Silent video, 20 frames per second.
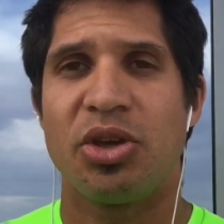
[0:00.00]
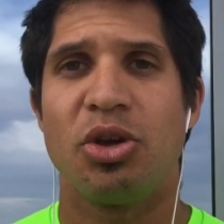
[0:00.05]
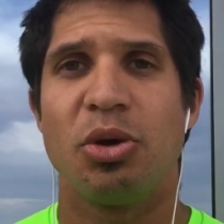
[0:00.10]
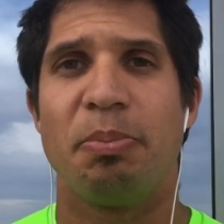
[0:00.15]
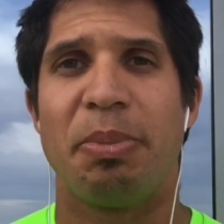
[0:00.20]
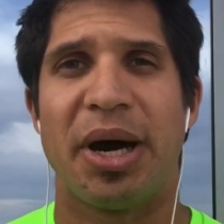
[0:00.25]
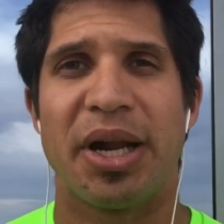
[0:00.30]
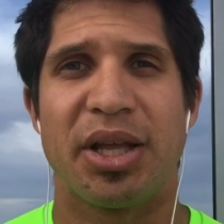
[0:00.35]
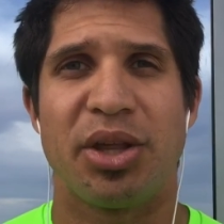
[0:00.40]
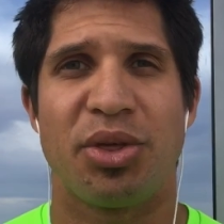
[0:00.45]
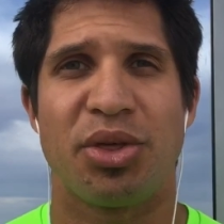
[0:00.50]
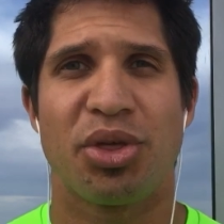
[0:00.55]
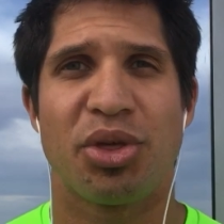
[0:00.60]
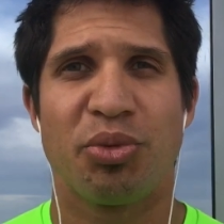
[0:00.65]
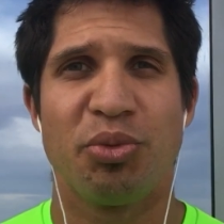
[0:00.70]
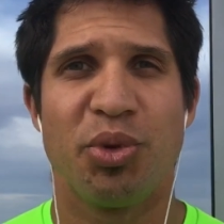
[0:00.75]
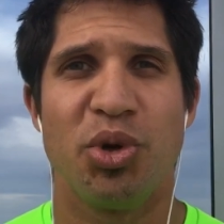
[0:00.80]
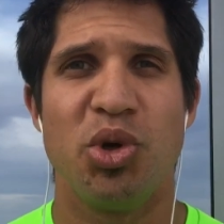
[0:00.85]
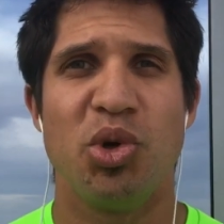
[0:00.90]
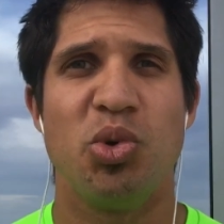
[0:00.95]
body
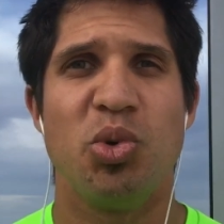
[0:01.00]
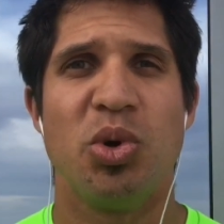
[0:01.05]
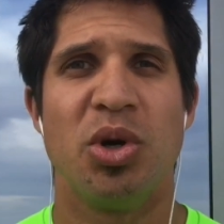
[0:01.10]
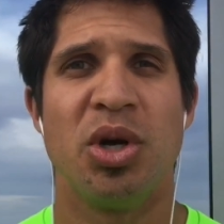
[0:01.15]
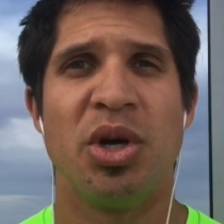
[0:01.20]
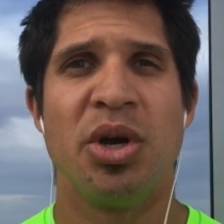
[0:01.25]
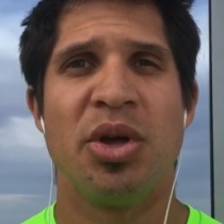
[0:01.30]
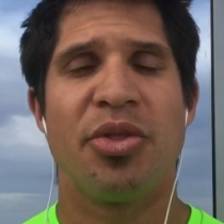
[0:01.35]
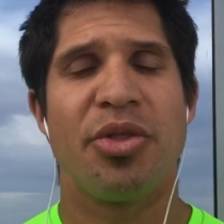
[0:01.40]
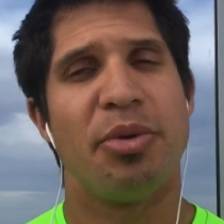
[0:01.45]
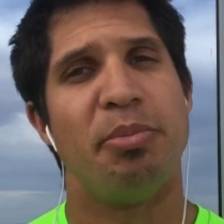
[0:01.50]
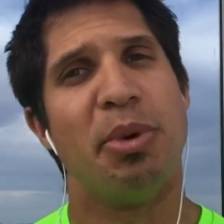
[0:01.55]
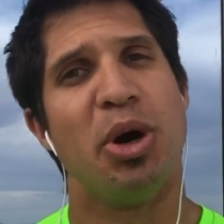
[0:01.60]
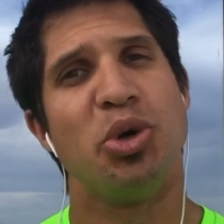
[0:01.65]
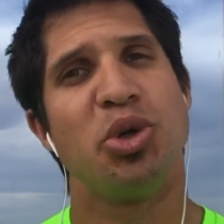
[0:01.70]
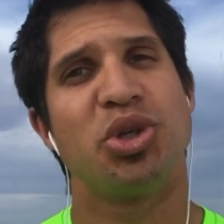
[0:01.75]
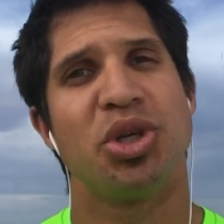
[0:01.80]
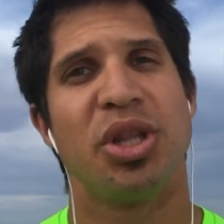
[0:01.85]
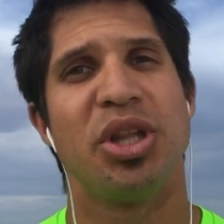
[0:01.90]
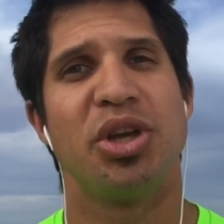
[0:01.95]
through the
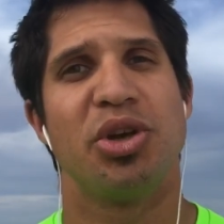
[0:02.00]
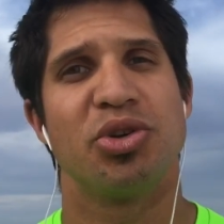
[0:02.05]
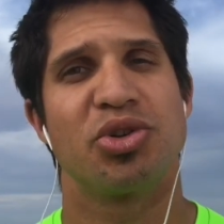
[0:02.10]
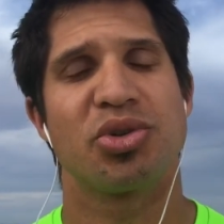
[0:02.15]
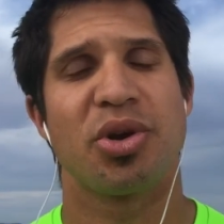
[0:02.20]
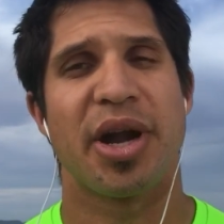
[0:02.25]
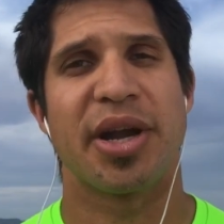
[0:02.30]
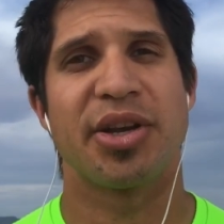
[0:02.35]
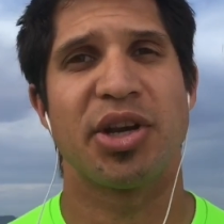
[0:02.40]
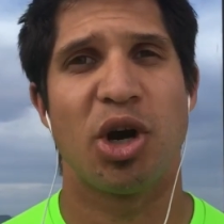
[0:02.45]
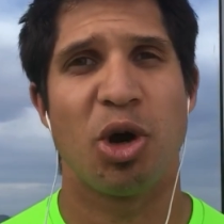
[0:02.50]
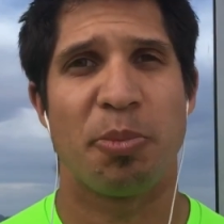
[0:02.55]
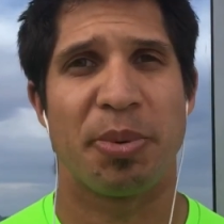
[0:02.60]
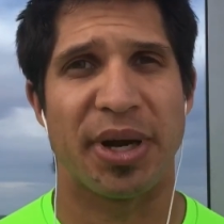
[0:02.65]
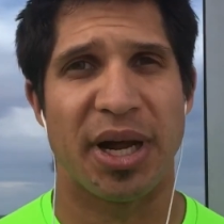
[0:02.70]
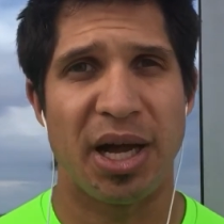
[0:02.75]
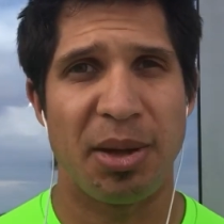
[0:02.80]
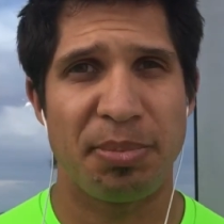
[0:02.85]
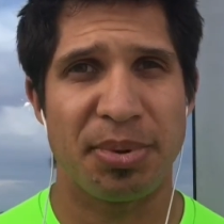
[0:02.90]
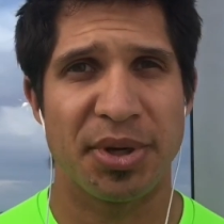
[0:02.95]
motion that you're trying to
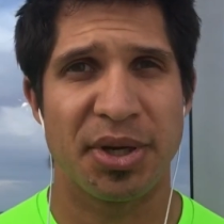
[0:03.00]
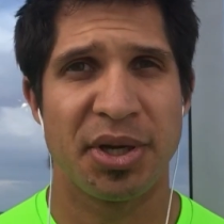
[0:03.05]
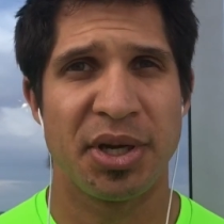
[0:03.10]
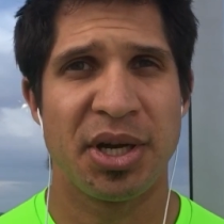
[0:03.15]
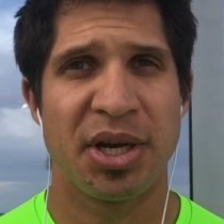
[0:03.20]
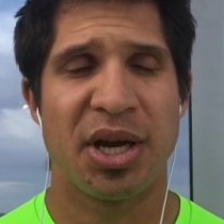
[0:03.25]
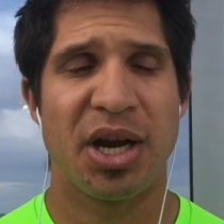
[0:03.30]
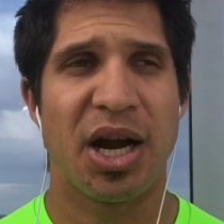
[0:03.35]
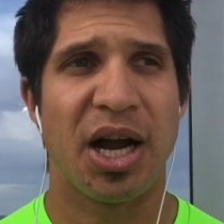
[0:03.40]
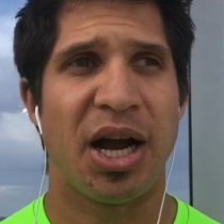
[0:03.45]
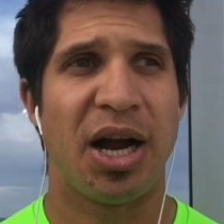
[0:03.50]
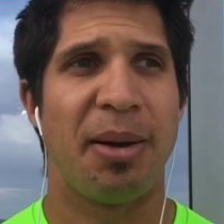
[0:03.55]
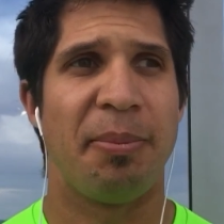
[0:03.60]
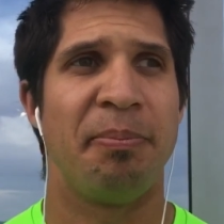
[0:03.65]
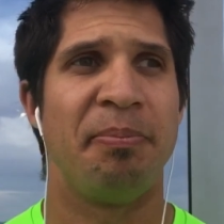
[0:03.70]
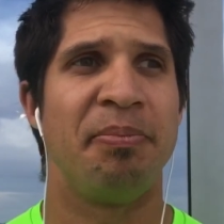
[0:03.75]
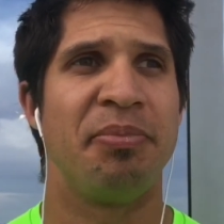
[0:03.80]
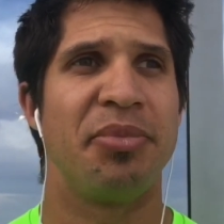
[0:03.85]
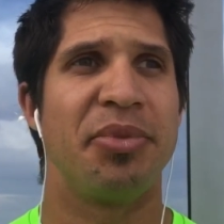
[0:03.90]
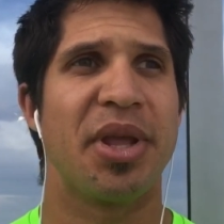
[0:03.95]
open up
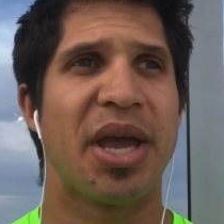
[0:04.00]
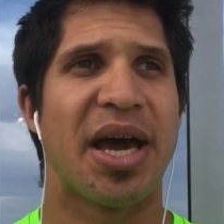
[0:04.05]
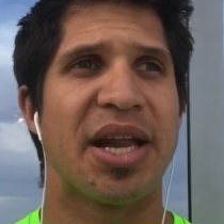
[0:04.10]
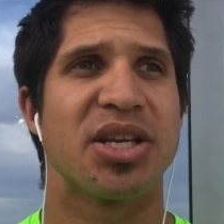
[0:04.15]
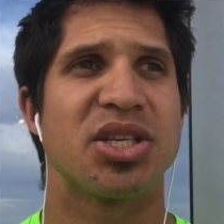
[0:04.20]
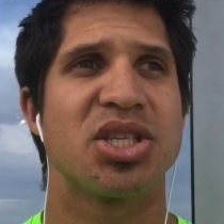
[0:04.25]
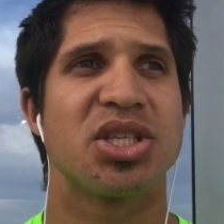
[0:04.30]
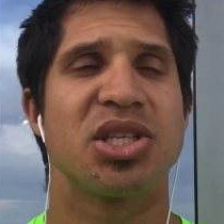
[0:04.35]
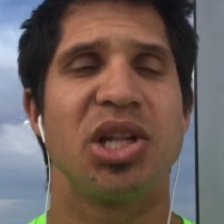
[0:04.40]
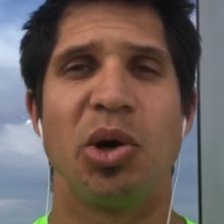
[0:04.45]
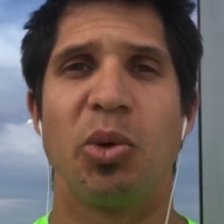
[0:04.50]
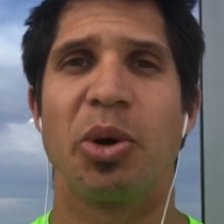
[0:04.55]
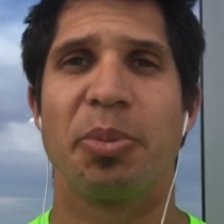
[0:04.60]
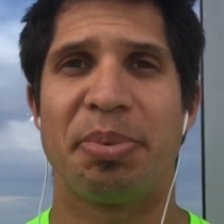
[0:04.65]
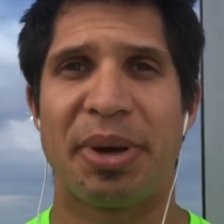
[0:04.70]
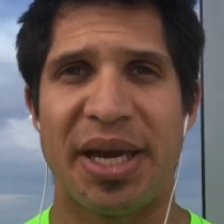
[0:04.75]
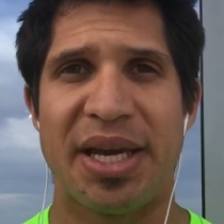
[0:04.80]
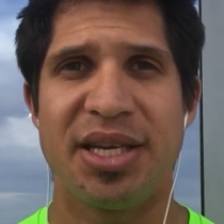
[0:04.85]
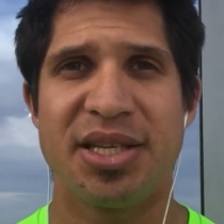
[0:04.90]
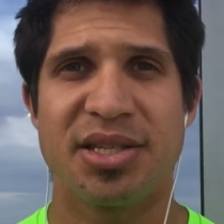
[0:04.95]
at a slower
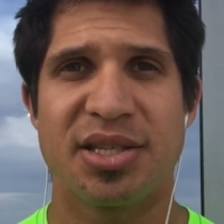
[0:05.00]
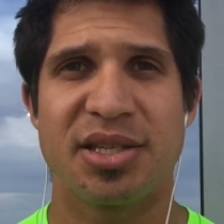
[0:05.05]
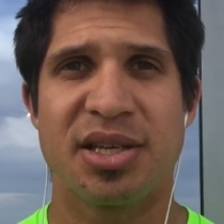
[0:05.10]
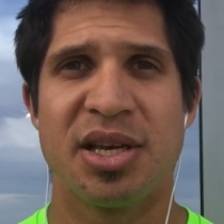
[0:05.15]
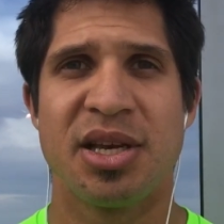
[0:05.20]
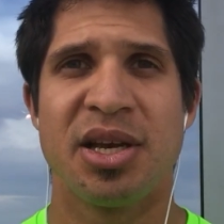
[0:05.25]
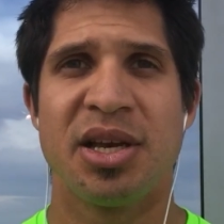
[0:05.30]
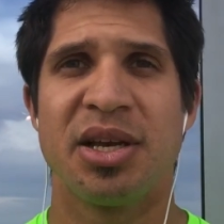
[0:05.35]
pace.